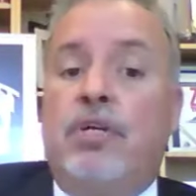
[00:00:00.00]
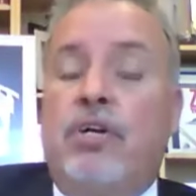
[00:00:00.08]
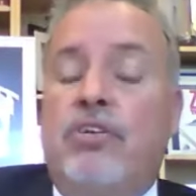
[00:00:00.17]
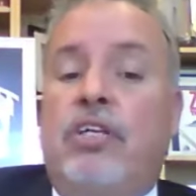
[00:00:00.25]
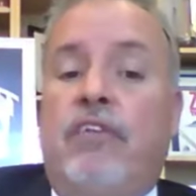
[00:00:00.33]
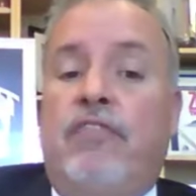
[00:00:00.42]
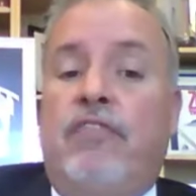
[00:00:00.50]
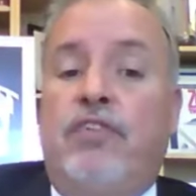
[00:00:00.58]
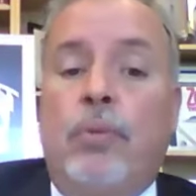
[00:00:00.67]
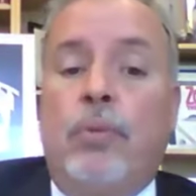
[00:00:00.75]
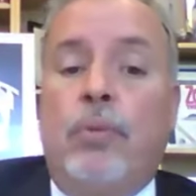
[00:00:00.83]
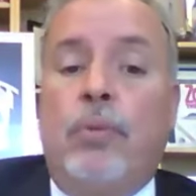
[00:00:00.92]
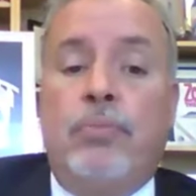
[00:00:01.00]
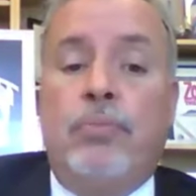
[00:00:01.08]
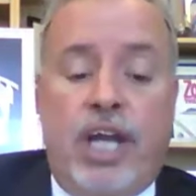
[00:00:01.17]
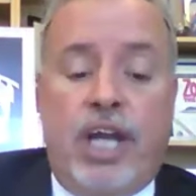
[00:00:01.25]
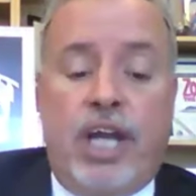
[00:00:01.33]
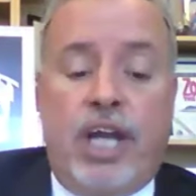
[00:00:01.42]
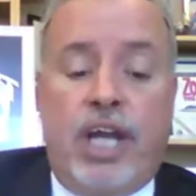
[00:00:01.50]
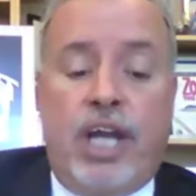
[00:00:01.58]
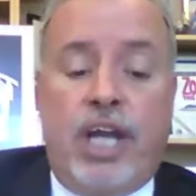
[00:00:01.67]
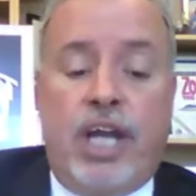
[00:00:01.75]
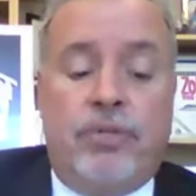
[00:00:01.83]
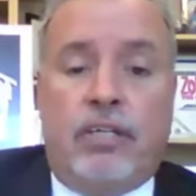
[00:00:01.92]
Because if you
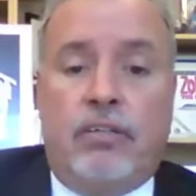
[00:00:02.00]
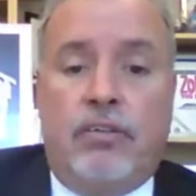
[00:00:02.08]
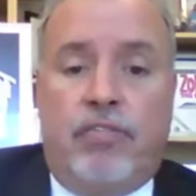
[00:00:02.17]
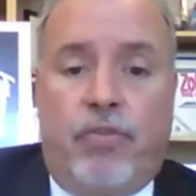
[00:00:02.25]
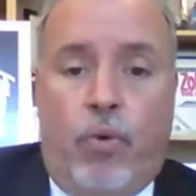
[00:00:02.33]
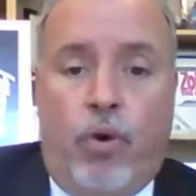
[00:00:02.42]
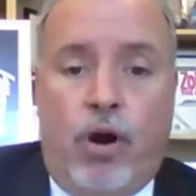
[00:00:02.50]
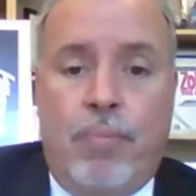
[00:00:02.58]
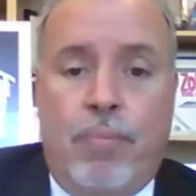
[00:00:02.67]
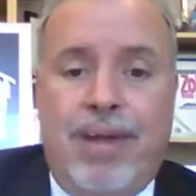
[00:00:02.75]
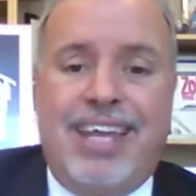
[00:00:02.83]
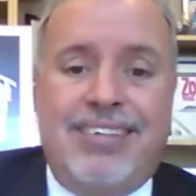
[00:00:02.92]
object to form